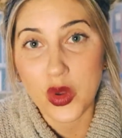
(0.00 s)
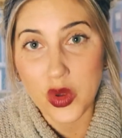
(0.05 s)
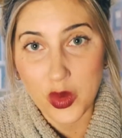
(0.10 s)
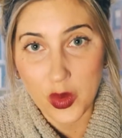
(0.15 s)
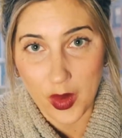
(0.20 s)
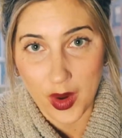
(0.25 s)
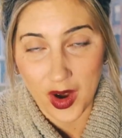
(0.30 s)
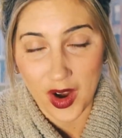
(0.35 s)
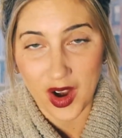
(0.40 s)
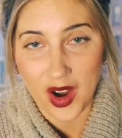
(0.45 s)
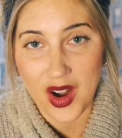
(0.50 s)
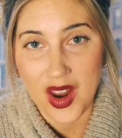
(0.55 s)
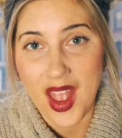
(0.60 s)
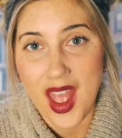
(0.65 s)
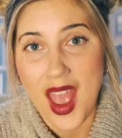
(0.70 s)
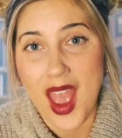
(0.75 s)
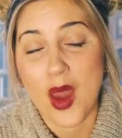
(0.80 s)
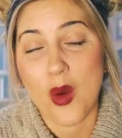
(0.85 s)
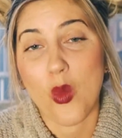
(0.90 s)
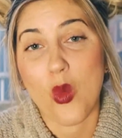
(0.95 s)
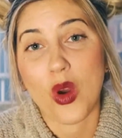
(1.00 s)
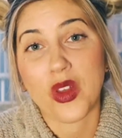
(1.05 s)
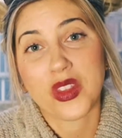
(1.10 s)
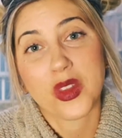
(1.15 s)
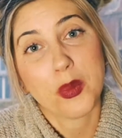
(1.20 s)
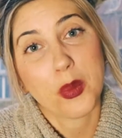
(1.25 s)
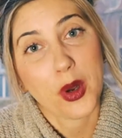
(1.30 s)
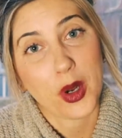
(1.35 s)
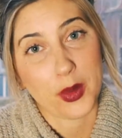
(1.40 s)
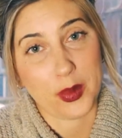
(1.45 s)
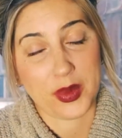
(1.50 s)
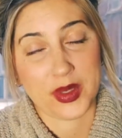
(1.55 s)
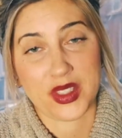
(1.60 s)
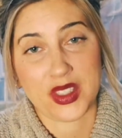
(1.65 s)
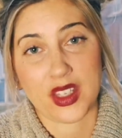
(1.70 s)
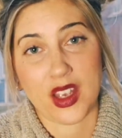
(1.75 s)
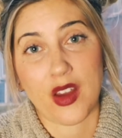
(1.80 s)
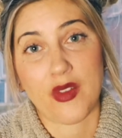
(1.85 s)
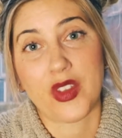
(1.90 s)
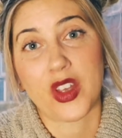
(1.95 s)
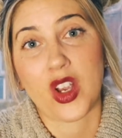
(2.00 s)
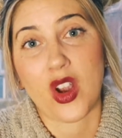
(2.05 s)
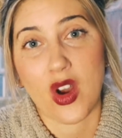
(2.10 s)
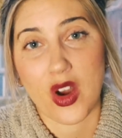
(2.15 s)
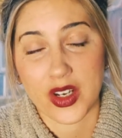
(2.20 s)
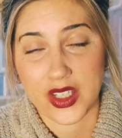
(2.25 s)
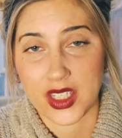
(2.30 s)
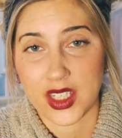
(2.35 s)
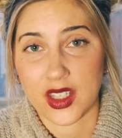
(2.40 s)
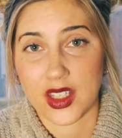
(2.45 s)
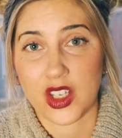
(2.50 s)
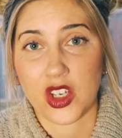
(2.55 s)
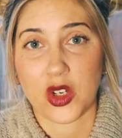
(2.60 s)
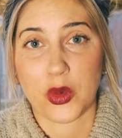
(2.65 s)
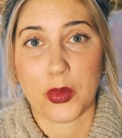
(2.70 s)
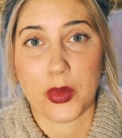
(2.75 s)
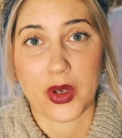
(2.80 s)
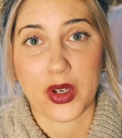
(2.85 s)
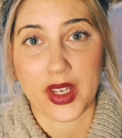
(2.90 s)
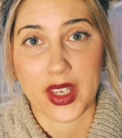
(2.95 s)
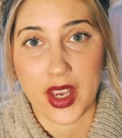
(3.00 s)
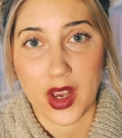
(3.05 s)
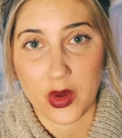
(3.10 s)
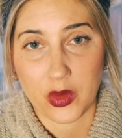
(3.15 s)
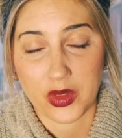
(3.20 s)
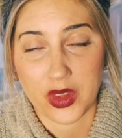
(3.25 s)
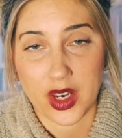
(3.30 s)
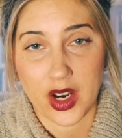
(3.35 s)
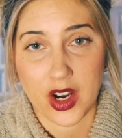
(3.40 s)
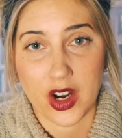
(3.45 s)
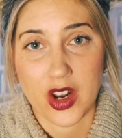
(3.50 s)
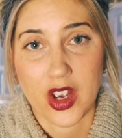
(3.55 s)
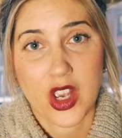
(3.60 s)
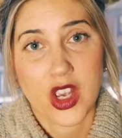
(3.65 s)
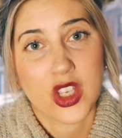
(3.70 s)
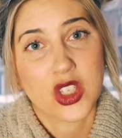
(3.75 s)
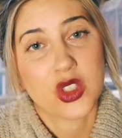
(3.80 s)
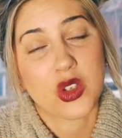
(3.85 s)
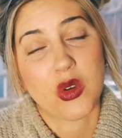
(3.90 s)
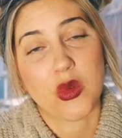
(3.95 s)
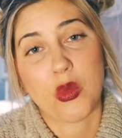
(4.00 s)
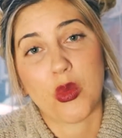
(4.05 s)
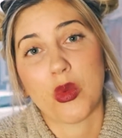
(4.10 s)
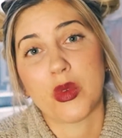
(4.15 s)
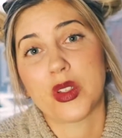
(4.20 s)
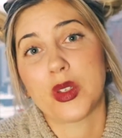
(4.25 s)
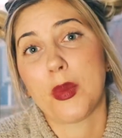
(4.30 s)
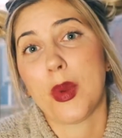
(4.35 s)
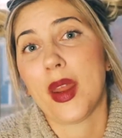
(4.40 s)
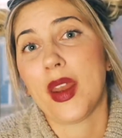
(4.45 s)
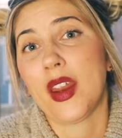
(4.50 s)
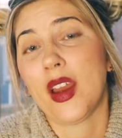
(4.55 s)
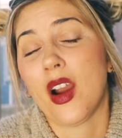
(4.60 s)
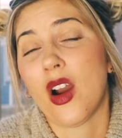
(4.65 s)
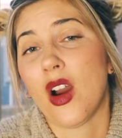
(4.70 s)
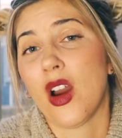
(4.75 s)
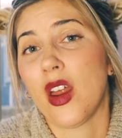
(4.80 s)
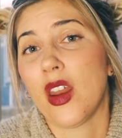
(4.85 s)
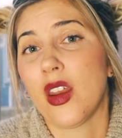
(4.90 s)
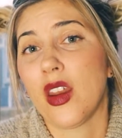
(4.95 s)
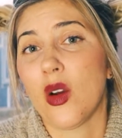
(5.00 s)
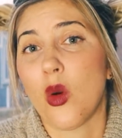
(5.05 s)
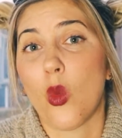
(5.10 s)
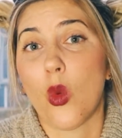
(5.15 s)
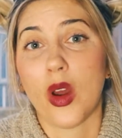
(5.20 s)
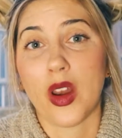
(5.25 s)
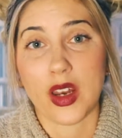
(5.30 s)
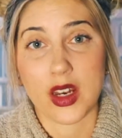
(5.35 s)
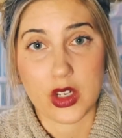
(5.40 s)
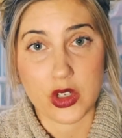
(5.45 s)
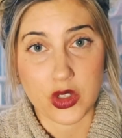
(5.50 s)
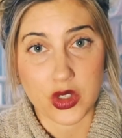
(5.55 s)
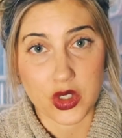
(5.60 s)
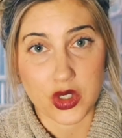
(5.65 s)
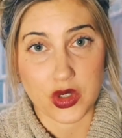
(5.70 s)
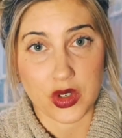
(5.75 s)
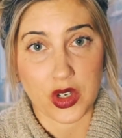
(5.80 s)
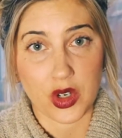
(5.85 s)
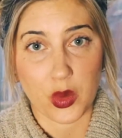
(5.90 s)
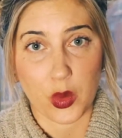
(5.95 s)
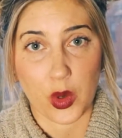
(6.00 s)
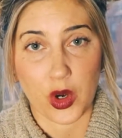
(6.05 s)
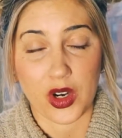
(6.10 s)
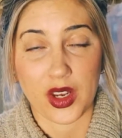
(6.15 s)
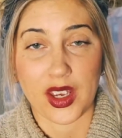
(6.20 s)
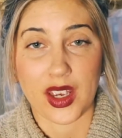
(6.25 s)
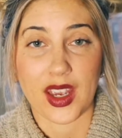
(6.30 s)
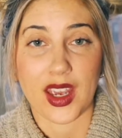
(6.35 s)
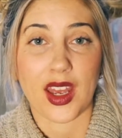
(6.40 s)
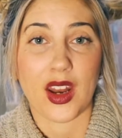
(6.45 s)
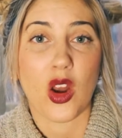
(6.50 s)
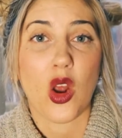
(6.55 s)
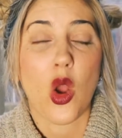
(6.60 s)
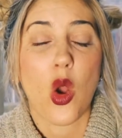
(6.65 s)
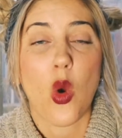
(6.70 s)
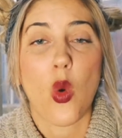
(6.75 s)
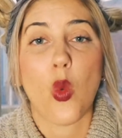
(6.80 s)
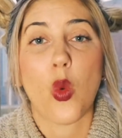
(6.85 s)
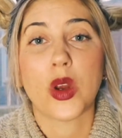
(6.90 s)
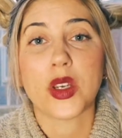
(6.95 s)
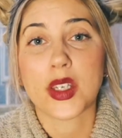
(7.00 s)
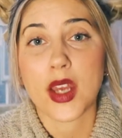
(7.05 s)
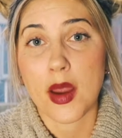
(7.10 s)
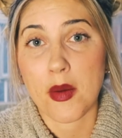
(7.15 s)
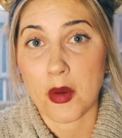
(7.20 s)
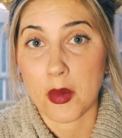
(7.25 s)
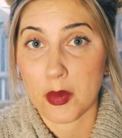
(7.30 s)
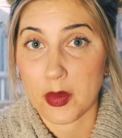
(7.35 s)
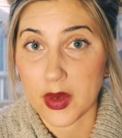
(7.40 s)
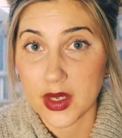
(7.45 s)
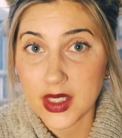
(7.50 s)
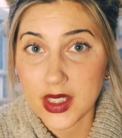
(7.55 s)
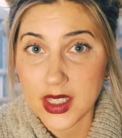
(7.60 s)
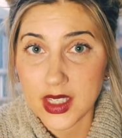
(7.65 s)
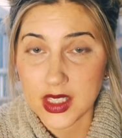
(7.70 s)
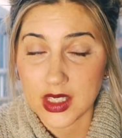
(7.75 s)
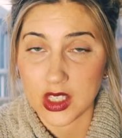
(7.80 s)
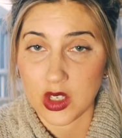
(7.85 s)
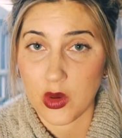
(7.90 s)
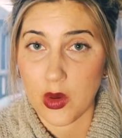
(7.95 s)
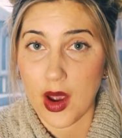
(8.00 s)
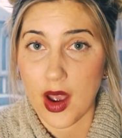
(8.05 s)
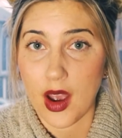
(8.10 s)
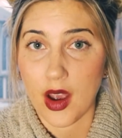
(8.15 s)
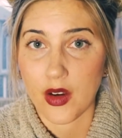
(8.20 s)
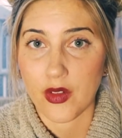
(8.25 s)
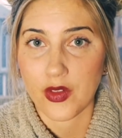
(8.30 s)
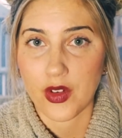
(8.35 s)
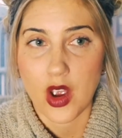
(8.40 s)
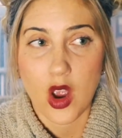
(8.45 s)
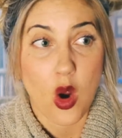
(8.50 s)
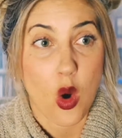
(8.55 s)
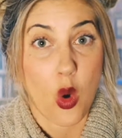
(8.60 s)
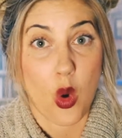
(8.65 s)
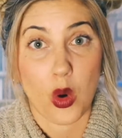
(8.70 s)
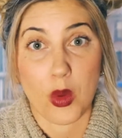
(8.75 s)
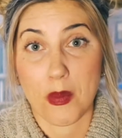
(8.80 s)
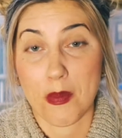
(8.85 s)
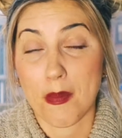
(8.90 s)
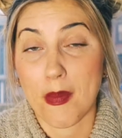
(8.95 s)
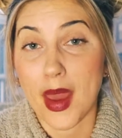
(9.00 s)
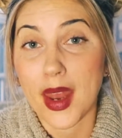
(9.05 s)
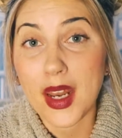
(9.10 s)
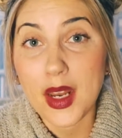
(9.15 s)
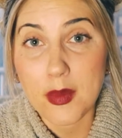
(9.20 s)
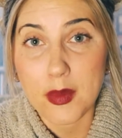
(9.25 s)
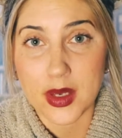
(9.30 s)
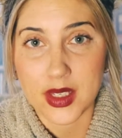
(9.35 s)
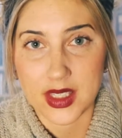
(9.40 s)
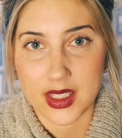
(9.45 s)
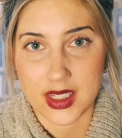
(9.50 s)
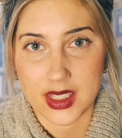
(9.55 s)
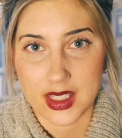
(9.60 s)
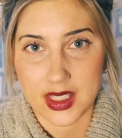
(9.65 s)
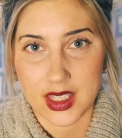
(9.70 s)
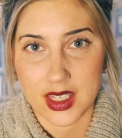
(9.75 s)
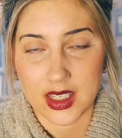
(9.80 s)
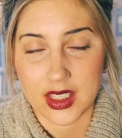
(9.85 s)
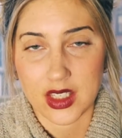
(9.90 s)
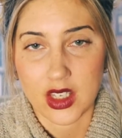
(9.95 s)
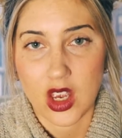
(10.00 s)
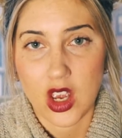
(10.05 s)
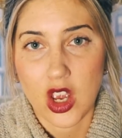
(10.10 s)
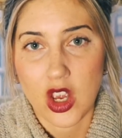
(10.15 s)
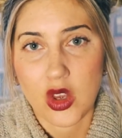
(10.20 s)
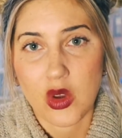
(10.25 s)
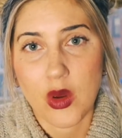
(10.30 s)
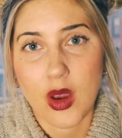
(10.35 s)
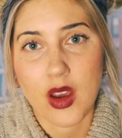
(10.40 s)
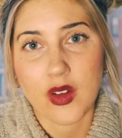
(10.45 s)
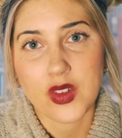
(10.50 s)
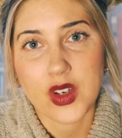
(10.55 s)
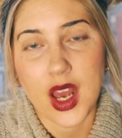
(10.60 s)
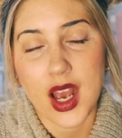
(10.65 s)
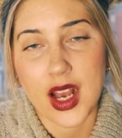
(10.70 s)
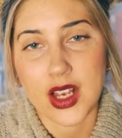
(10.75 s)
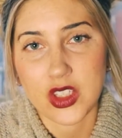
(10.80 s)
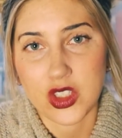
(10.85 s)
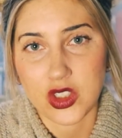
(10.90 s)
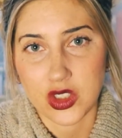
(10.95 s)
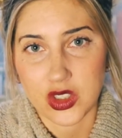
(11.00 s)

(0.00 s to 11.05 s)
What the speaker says: you are and what the purpose of the content that you're putting out there. So depending on what industry you're working in, what type of business you have, or many businesses, you have to ask